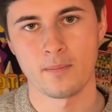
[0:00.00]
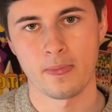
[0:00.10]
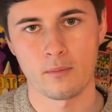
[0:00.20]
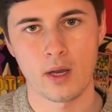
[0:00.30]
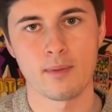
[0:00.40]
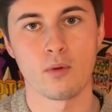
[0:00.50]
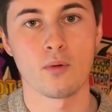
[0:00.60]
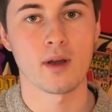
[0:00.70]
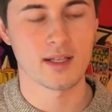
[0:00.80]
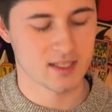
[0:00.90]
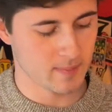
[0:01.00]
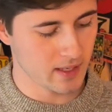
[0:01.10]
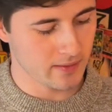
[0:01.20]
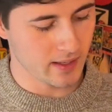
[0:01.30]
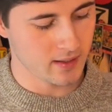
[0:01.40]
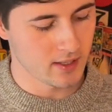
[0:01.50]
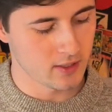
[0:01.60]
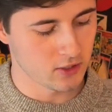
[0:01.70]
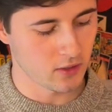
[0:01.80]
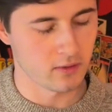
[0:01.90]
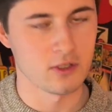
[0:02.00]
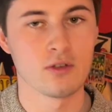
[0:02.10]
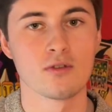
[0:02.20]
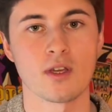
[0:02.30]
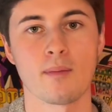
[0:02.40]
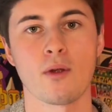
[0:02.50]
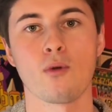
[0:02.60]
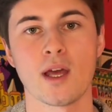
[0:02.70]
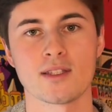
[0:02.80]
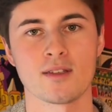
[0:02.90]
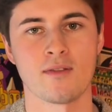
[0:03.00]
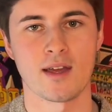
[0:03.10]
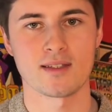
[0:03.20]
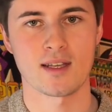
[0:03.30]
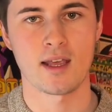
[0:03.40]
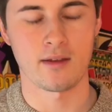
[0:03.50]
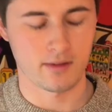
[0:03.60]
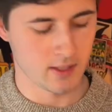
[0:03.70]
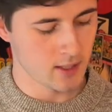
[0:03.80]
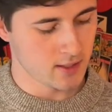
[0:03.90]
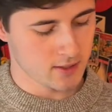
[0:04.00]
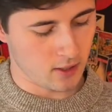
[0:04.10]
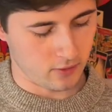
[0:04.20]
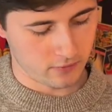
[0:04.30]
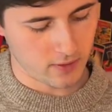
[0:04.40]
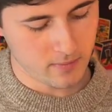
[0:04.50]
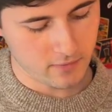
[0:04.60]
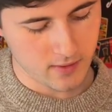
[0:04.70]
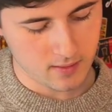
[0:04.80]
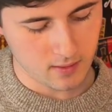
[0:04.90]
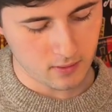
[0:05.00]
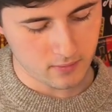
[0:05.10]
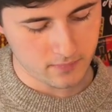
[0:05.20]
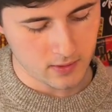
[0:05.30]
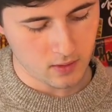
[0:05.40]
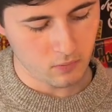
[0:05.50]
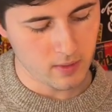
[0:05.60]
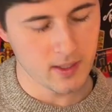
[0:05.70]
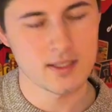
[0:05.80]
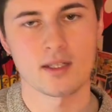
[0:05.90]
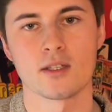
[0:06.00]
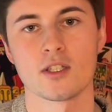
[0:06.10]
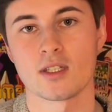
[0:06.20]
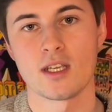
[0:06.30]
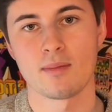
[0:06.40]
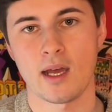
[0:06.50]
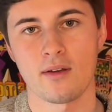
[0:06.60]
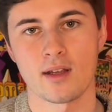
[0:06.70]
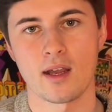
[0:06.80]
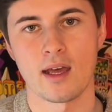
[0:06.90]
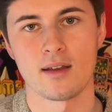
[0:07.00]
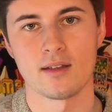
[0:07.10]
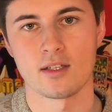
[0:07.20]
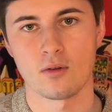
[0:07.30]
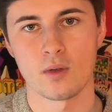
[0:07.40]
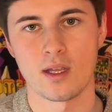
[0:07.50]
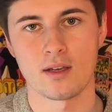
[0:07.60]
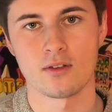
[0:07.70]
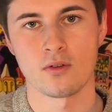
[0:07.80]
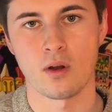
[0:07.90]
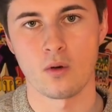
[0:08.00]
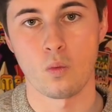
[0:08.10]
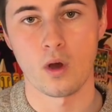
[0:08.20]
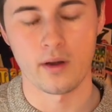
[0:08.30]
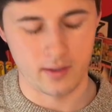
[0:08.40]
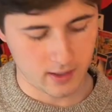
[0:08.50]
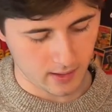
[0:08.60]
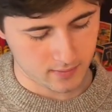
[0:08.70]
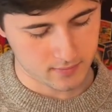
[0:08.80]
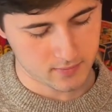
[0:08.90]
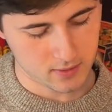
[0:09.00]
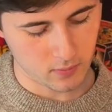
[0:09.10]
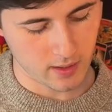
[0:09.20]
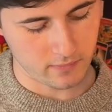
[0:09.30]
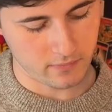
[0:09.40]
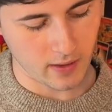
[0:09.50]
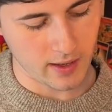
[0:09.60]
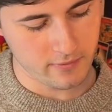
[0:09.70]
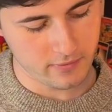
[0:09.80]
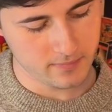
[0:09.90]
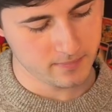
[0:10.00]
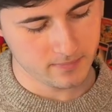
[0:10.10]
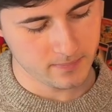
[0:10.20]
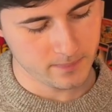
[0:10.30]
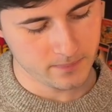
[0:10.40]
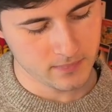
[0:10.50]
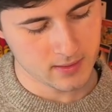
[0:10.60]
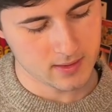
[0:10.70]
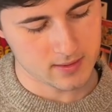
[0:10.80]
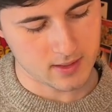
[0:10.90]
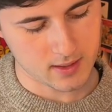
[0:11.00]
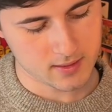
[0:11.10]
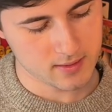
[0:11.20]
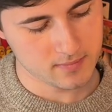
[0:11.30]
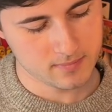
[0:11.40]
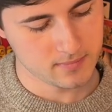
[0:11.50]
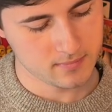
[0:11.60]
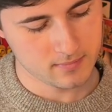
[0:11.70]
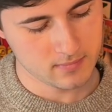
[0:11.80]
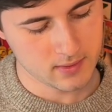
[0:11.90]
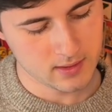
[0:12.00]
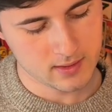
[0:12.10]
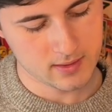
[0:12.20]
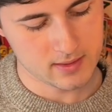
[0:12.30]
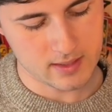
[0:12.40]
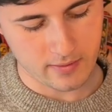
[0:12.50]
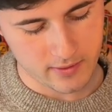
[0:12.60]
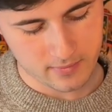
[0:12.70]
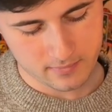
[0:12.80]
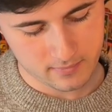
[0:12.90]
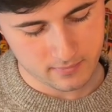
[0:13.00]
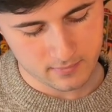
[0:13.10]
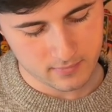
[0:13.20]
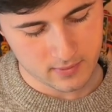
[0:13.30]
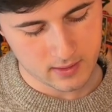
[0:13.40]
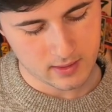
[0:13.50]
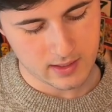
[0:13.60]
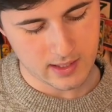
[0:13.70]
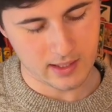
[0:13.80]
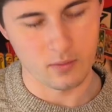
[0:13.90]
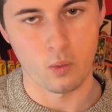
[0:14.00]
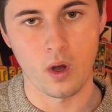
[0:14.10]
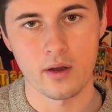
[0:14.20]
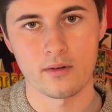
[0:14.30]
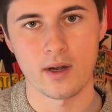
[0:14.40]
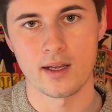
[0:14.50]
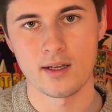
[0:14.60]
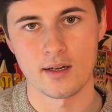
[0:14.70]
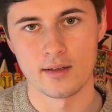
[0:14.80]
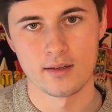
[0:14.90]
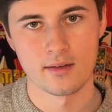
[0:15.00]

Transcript: right? But we want to expand that to use up the rest of that scale. So from the 5th note, we basically just keep counting again until we get to our 1 again. So we have 5, 6, 7, and 1 right here.